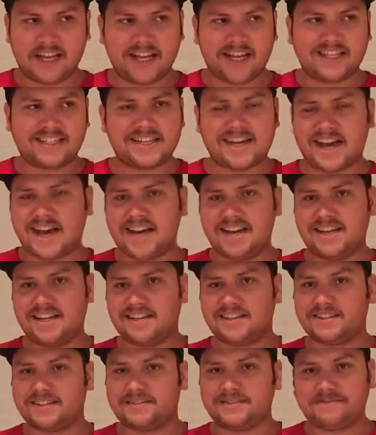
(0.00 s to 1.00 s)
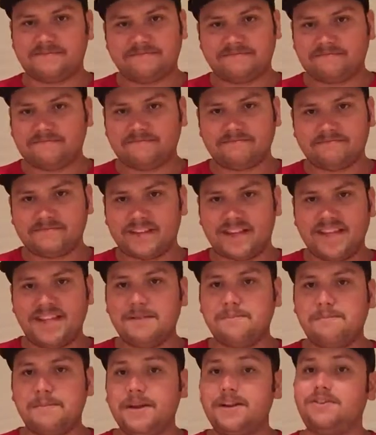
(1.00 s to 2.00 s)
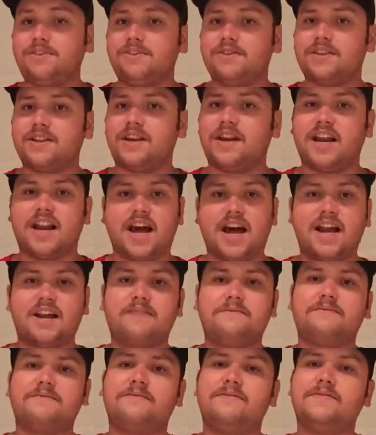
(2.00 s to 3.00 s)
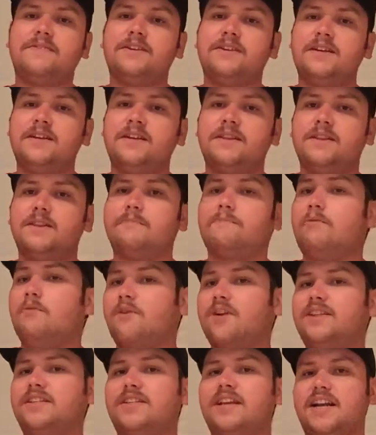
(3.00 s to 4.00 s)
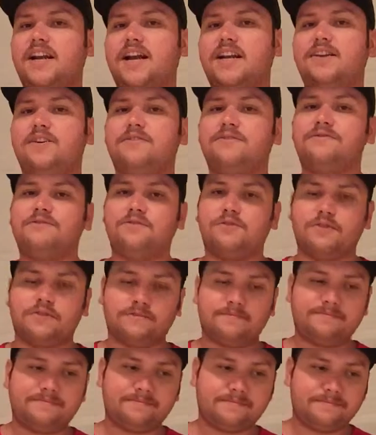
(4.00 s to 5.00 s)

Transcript: it's kind of in the middle in a lot of the points that I look for.